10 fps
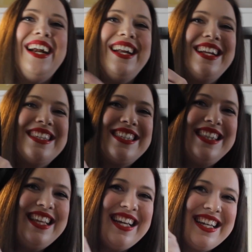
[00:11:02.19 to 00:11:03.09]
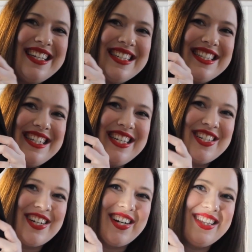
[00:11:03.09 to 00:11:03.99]
And it is this
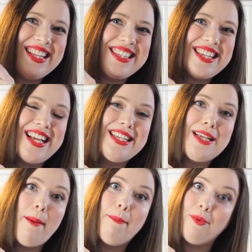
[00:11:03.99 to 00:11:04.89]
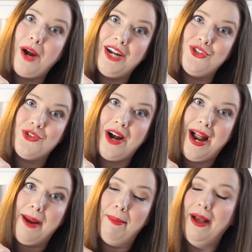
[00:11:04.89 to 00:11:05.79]
t-shirt that says Bride
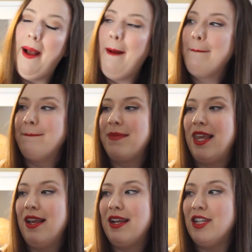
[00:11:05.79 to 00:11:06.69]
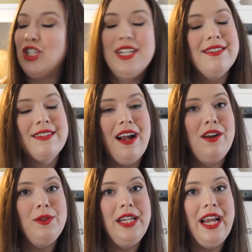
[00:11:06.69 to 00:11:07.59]
Tribe. Because she does
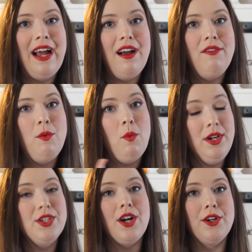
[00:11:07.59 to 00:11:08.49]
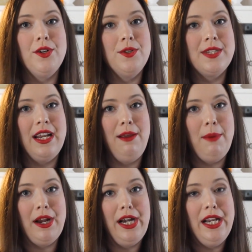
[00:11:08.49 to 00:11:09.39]
not only have one daughter who's
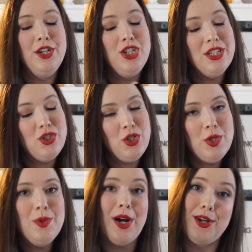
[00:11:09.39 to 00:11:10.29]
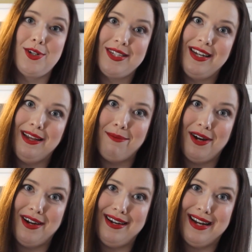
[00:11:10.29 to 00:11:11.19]
getting married, she has 2 daughters getting
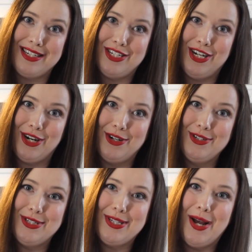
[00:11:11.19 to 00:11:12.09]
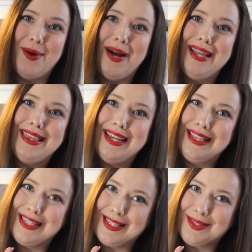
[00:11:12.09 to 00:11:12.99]
married next year. So I
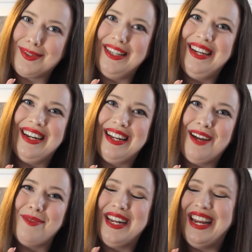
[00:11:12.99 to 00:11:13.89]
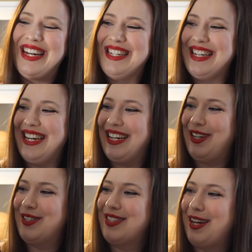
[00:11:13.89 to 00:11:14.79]
think this is really going to come in handy, and
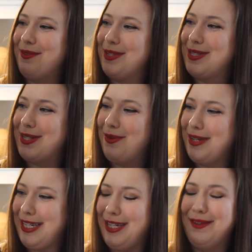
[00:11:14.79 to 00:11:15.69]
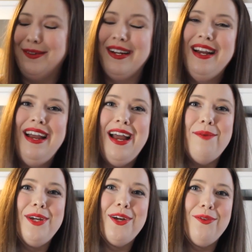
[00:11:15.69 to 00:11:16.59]
I just thought it was so cute.
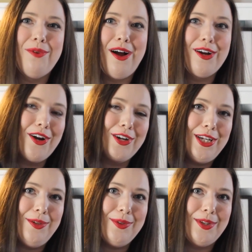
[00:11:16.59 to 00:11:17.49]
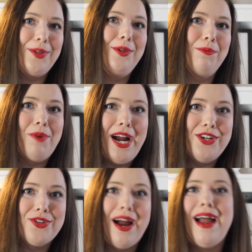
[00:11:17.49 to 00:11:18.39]
And we can rock our cute little
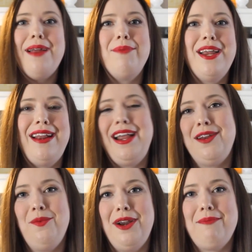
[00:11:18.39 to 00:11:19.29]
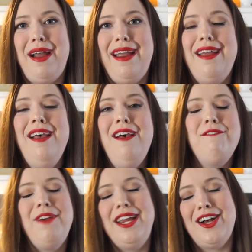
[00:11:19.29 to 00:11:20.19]
Bride Tribe, and I can wear my
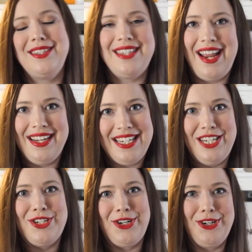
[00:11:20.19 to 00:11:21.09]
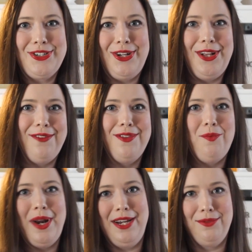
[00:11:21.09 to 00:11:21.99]
fiance t-shirt to all of
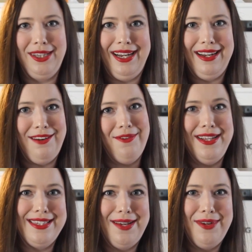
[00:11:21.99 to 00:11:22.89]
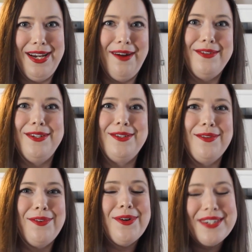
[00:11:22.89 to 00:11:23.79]
the wedding related events that we go to.
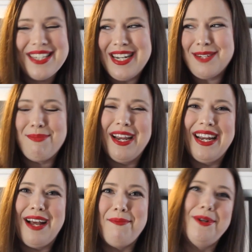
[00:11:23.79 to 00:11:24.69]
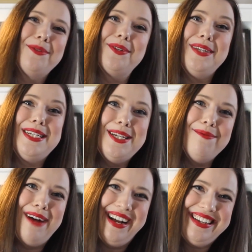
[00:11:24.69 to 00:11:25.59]
So of course I did pick it up, and it was only
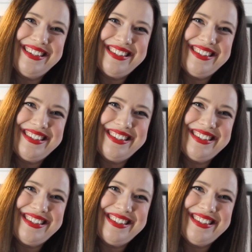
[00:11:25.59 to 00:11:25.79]
$2.